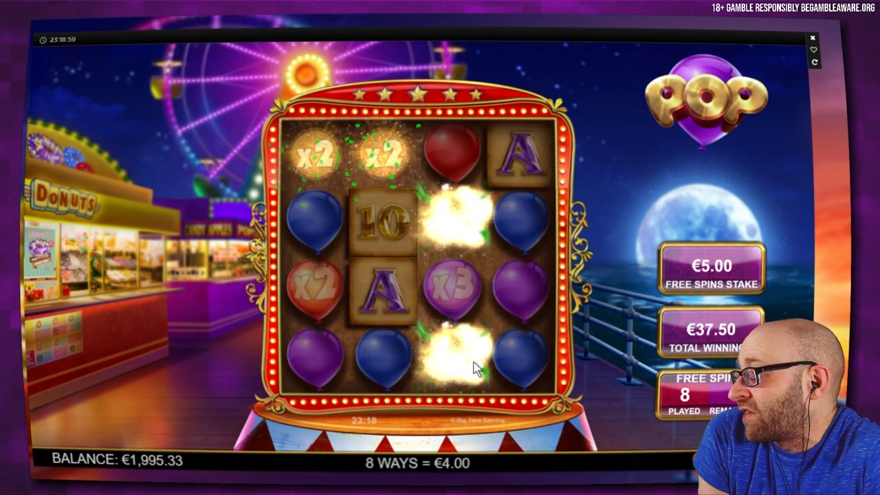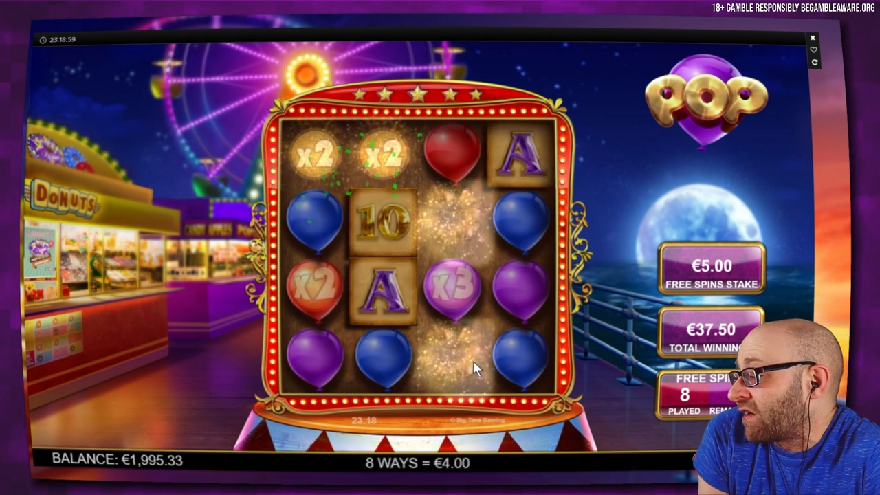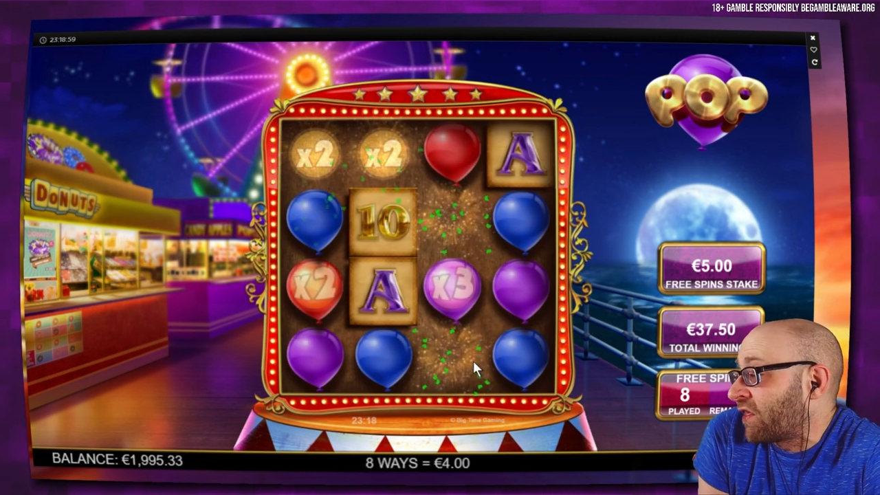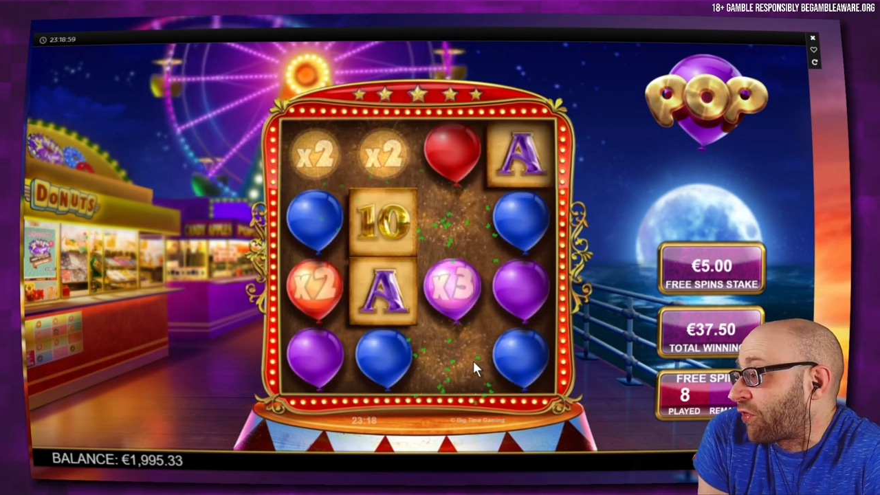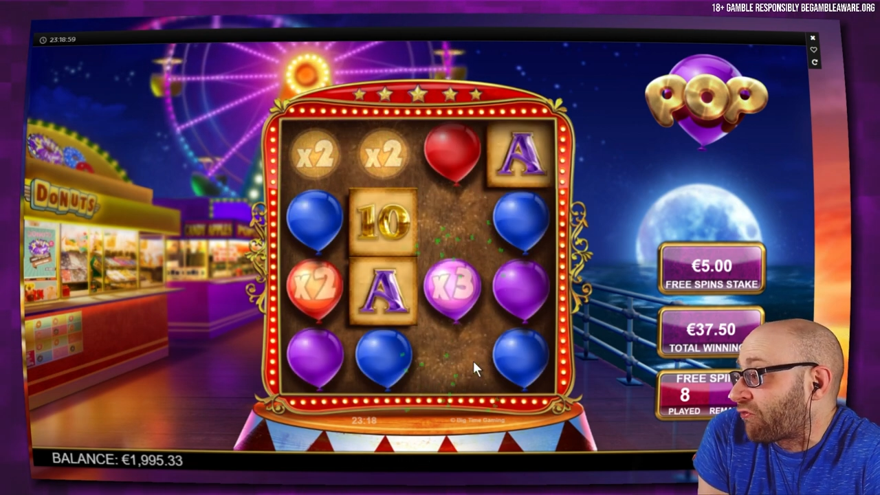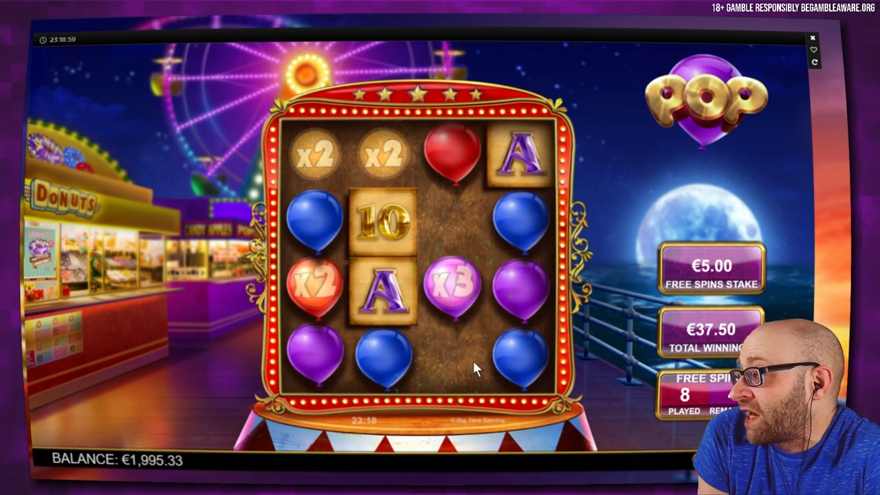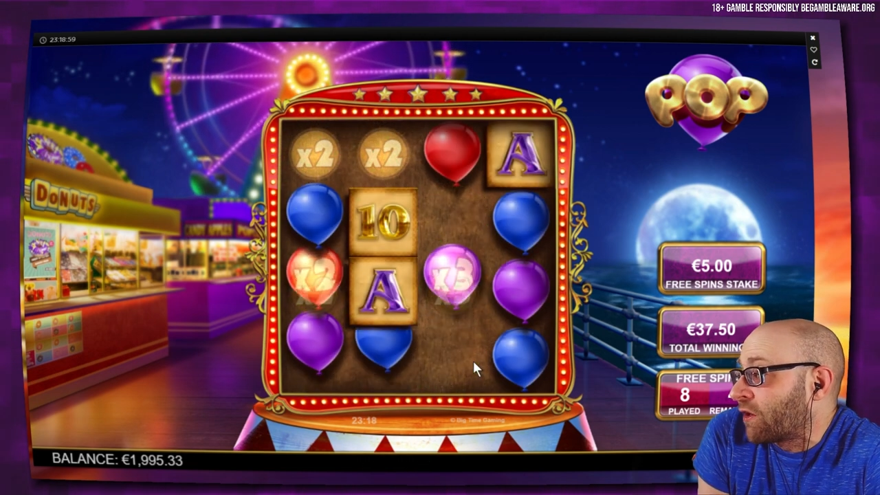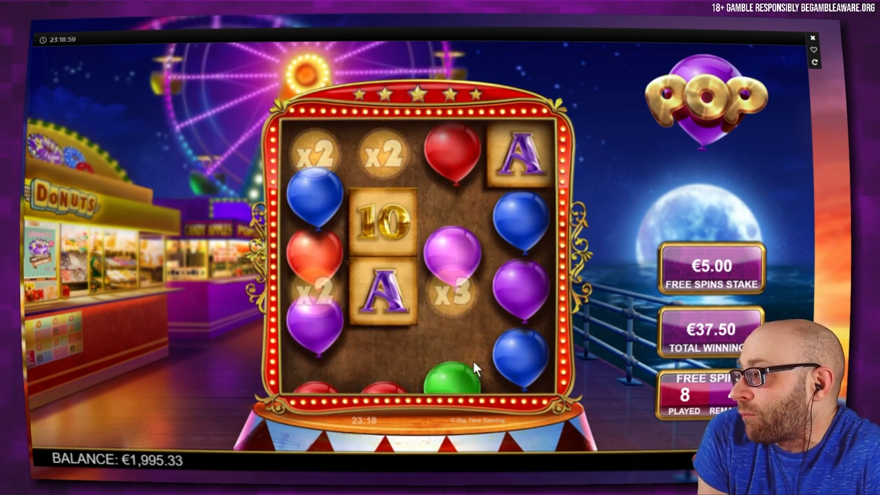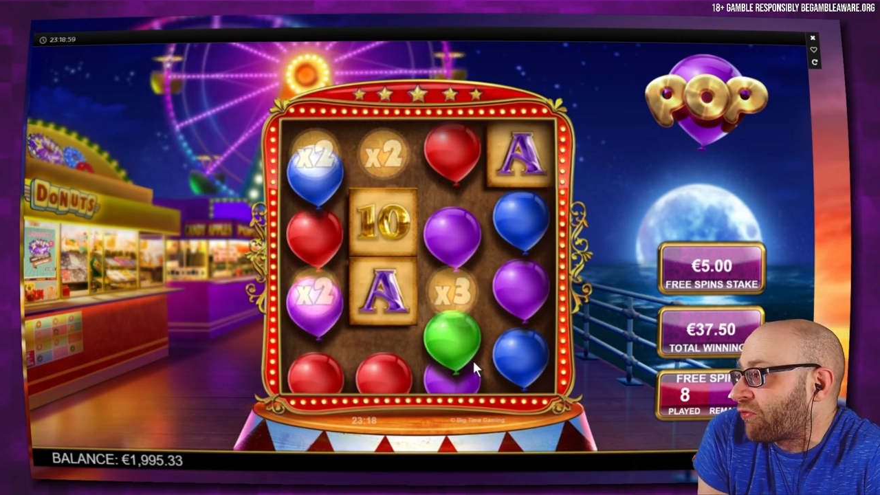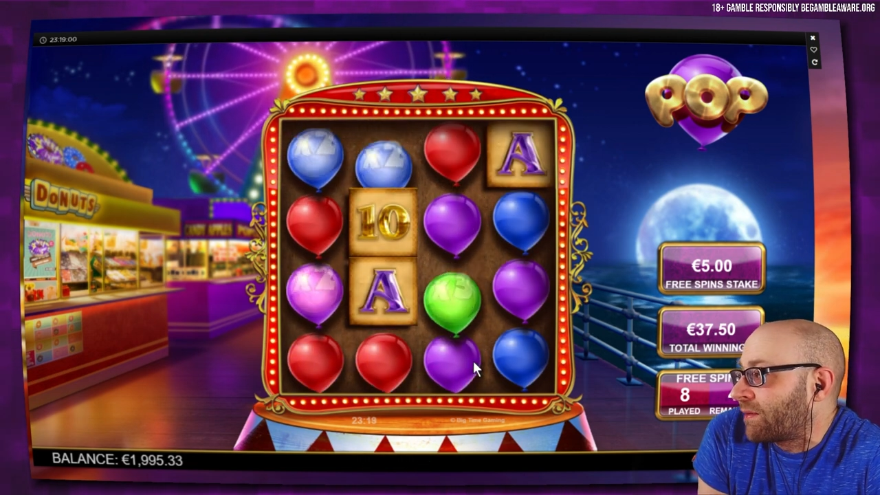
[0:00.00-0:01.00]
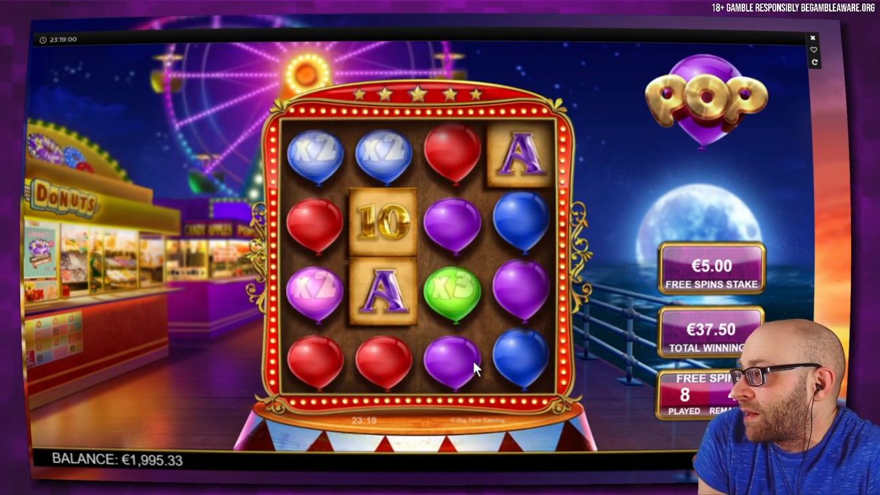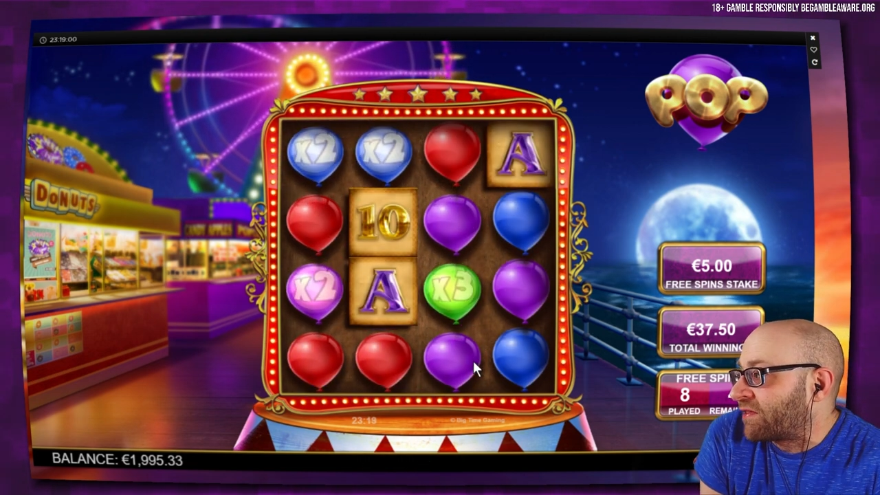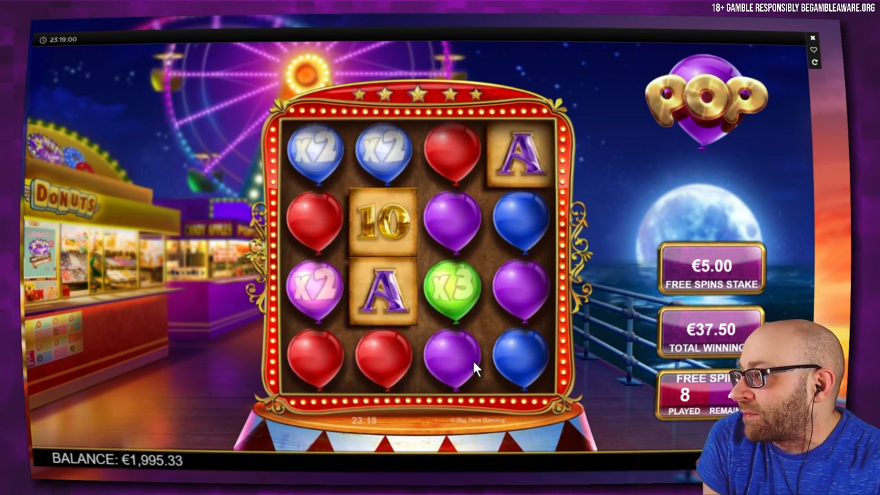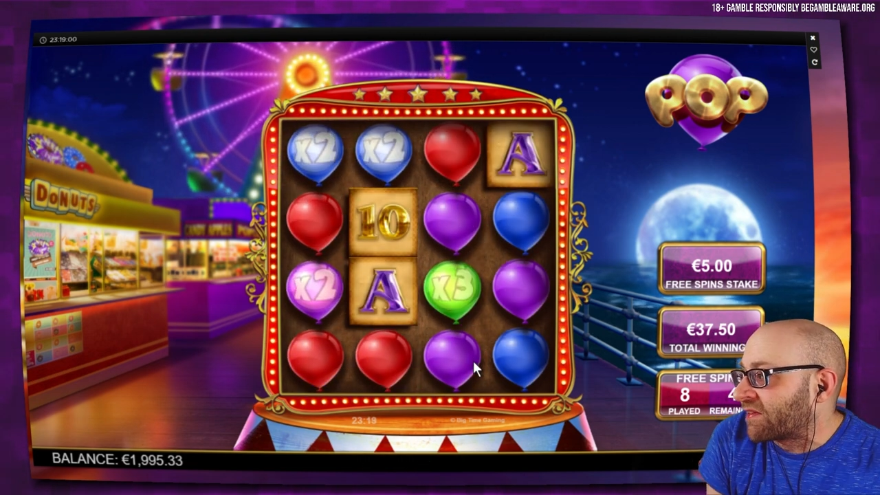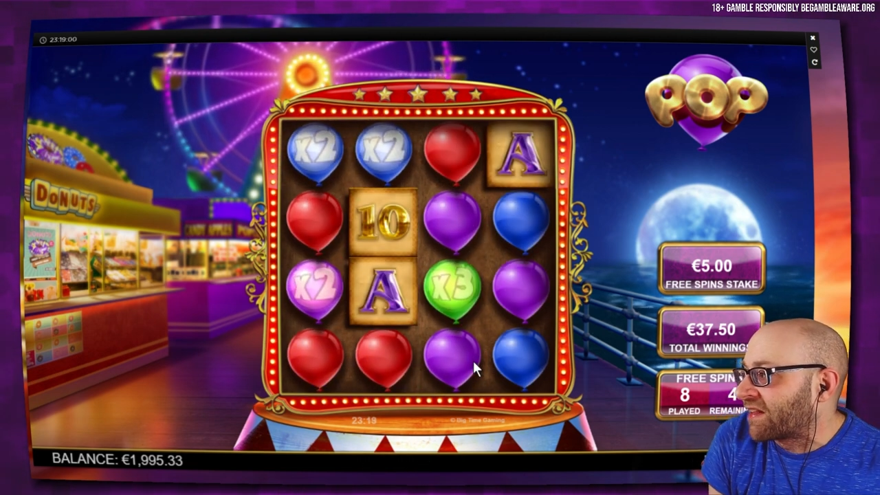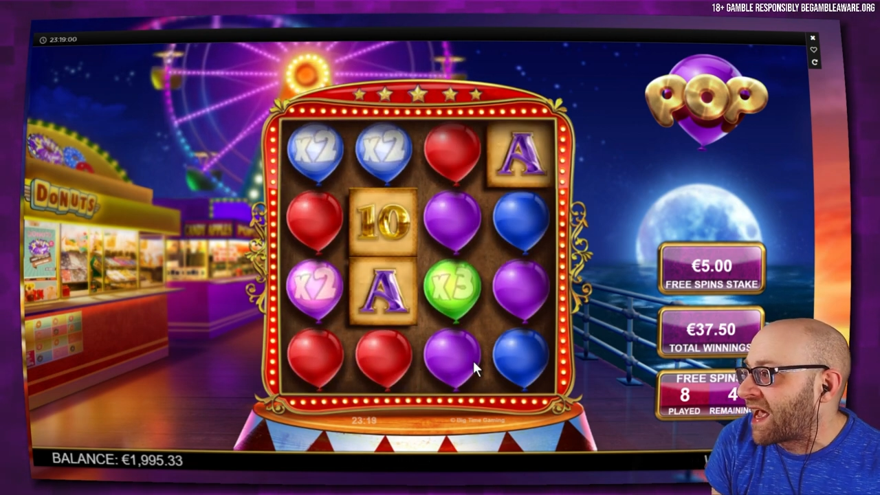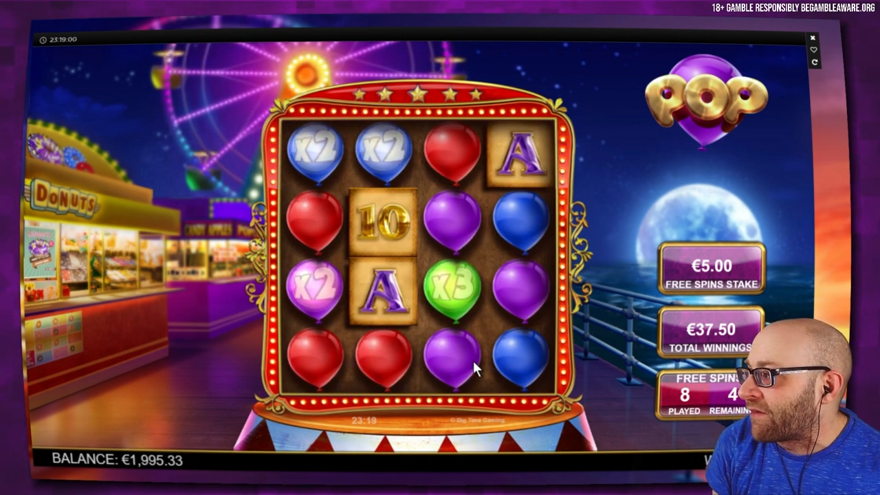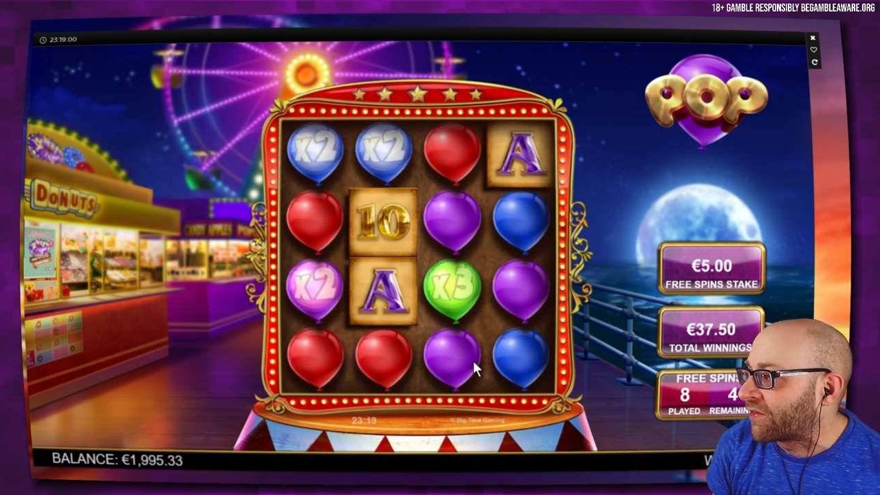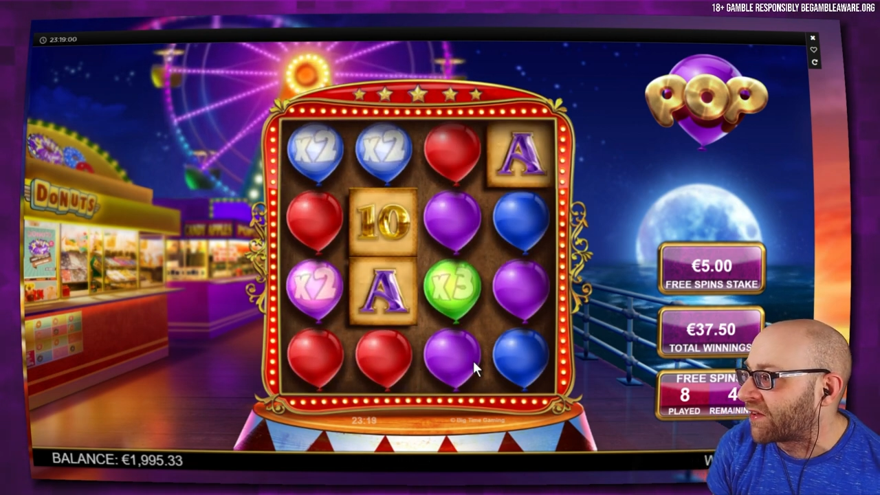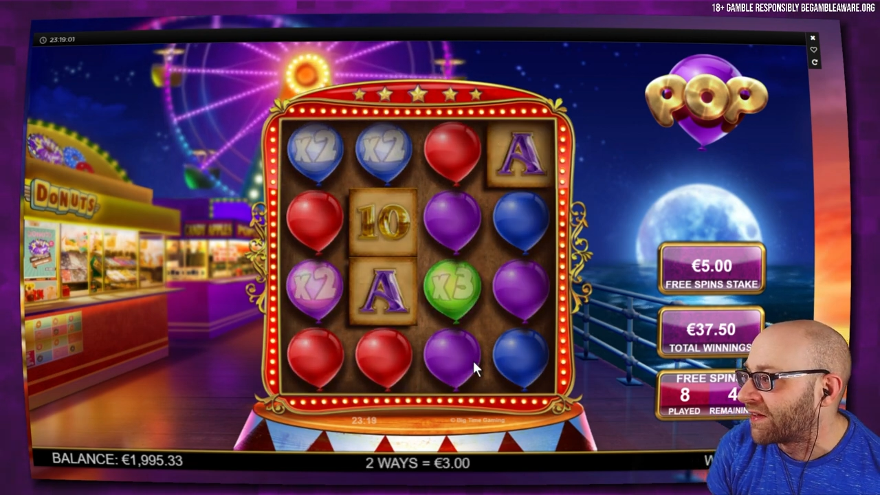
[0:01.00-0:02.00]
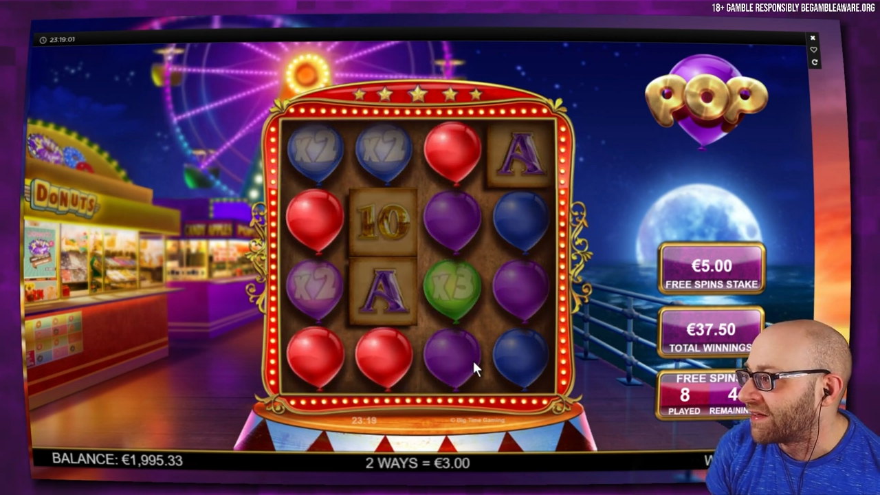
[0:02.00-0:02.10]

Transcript: there's only 3 non-premium symbols left.